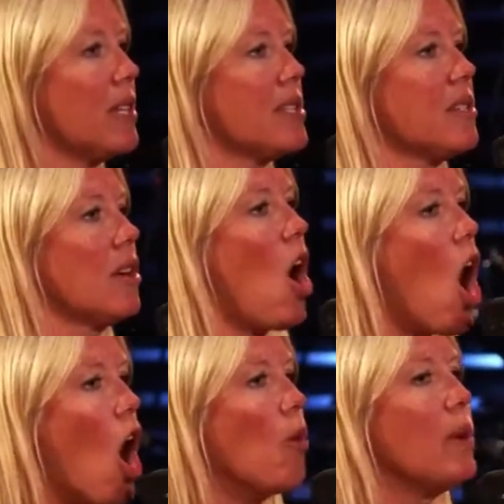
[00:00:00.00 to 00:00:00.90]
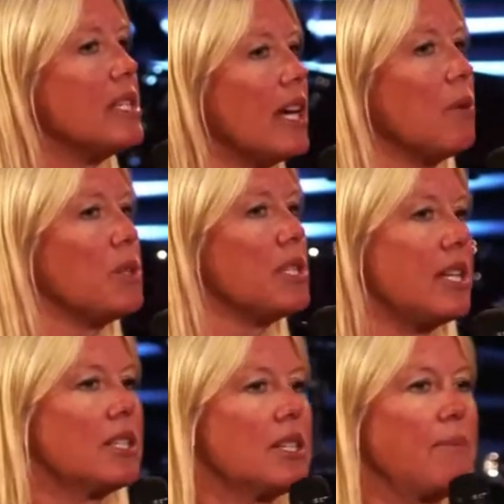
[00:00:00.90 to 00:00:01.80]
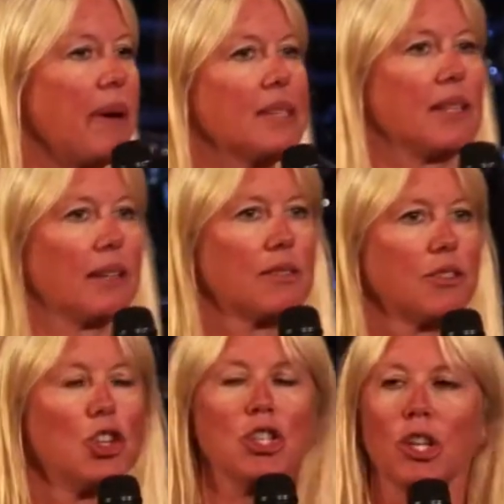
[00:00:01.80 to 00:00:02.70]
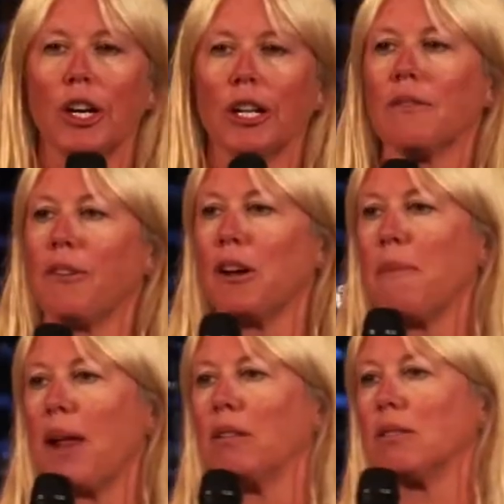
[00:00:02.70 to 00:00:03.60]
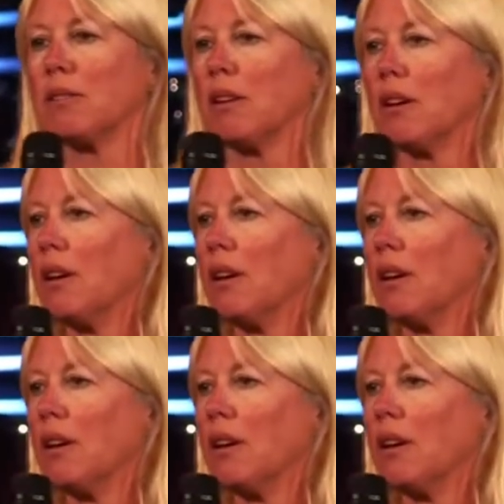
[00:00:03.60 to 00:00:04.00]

weeks, all we did was stick to the basics, just learning the fundamentals.